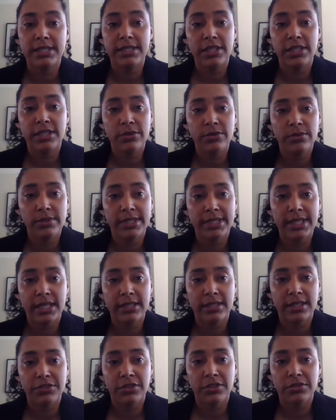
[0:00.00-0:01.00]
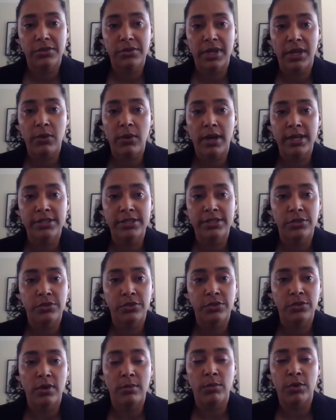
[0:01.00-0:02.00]
new standards also require us to
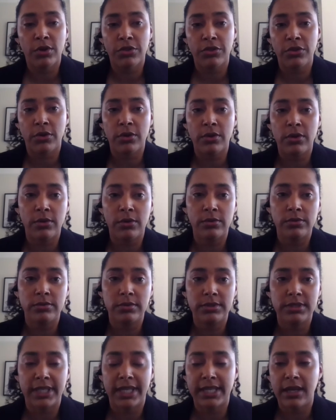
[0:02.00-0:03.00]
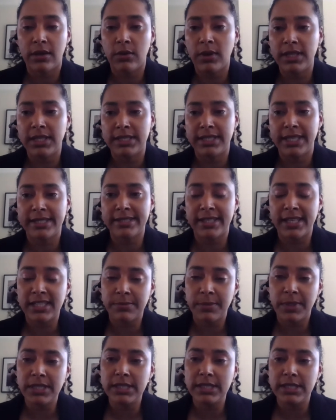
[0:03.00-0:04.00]
do a more thorough data quality
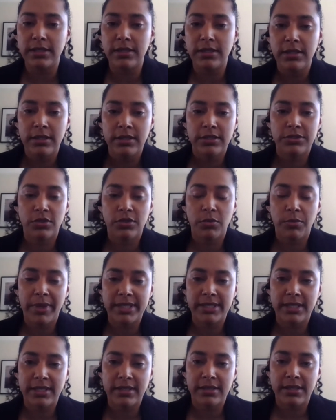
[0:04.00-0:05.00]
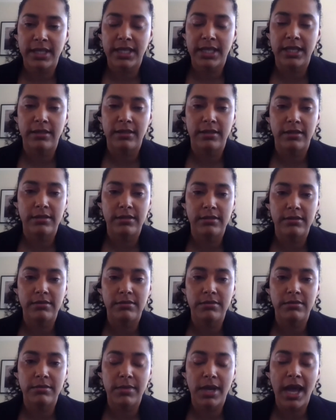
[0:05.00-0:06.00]
assessment. So basically,
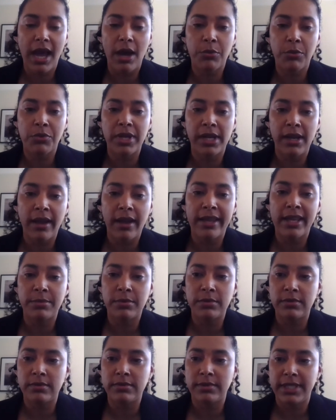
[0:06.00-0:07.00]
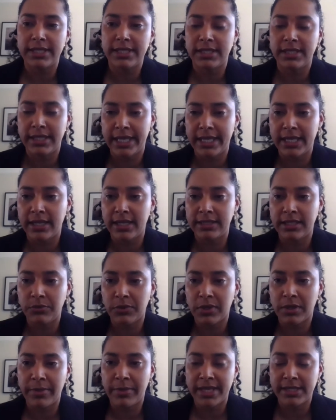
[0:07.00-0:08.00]
how reliable is the data that
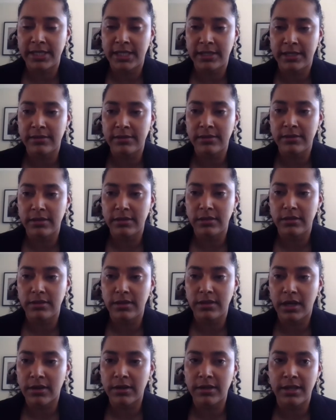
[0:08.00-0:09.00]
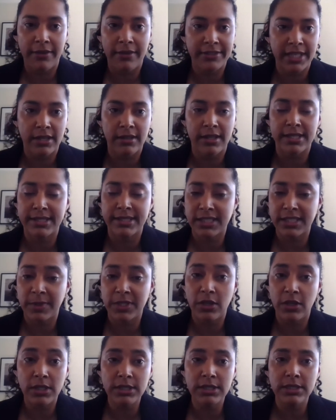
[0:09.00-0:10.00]
we're basing our lifecycle assessment on?